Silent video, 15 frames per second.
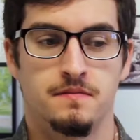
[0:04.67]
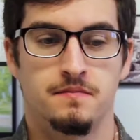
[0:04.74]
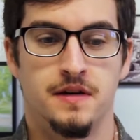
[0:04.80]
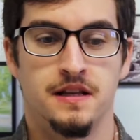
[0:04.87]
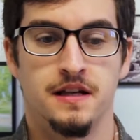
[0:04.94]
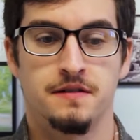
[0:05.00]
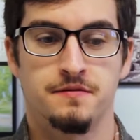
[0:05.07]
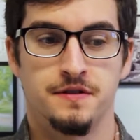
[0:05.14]
my
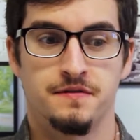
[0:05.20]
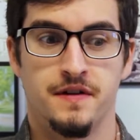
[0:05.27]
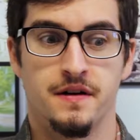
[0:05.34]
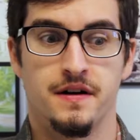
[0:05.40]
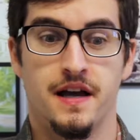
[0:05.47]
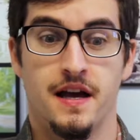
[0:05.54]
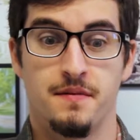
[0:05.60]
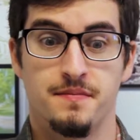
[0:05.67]
life was
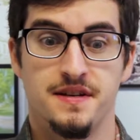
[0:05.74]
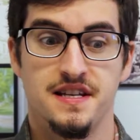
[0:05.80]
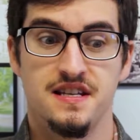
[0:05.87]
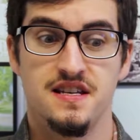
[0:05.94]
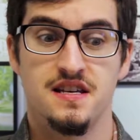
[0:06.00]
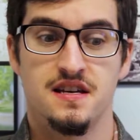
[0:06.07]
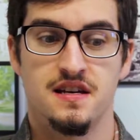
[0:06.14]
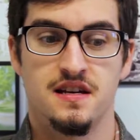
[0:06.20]
very
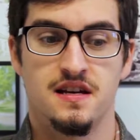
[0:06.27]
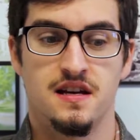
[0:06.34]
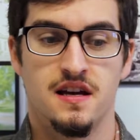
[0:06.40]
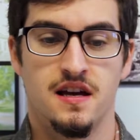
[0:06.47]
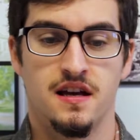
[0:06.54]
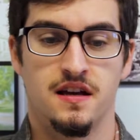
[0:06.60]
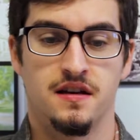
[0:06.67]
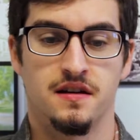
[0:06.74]
empty
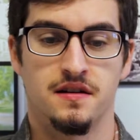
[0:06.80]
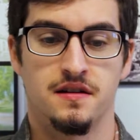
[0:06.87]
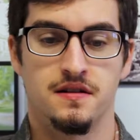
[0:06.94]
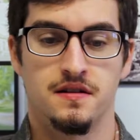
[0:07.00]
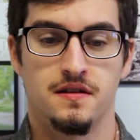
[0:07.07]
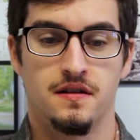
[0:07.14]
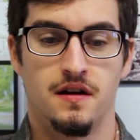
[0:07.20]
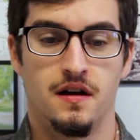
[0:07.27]
and
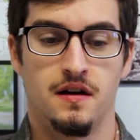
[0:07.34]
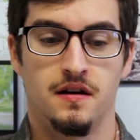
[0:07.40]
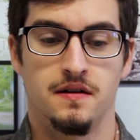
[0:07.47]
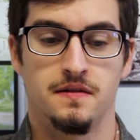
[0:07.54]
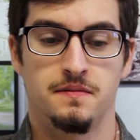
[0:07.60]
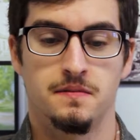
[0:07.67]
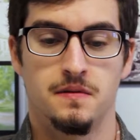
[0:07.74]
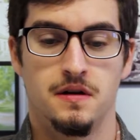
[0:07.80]

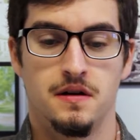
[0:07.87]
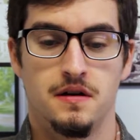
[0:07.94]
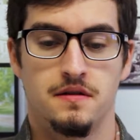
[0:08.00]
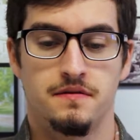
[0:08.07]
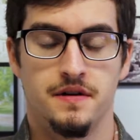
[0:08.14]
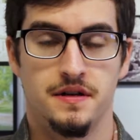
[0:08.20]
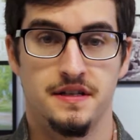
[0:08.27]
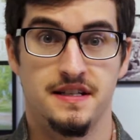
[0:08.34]

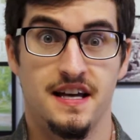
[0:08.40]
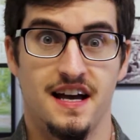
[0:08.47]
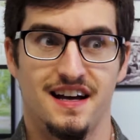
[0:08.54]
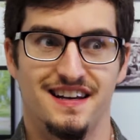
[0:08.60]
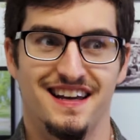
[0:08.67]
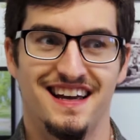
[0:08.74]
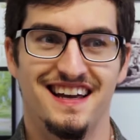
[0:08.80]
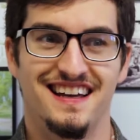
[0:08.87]
very sad.
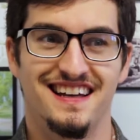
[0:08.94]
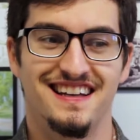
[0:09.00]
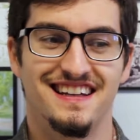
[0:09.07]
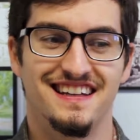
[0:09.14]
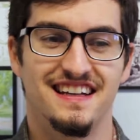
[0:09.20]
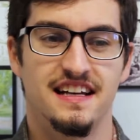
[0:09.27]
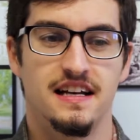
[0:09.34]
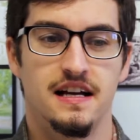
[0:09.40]

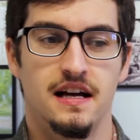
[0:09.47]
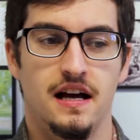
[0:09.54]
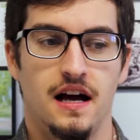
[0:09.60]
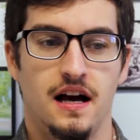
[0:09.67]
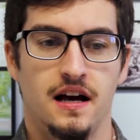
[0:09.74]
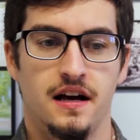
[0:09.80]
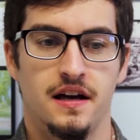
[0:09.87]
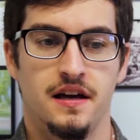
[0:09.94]

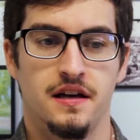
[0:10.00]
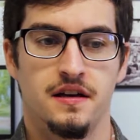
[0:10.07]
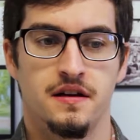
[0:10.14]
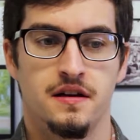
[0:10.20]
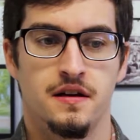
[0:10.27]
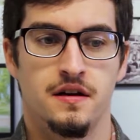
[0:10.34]
I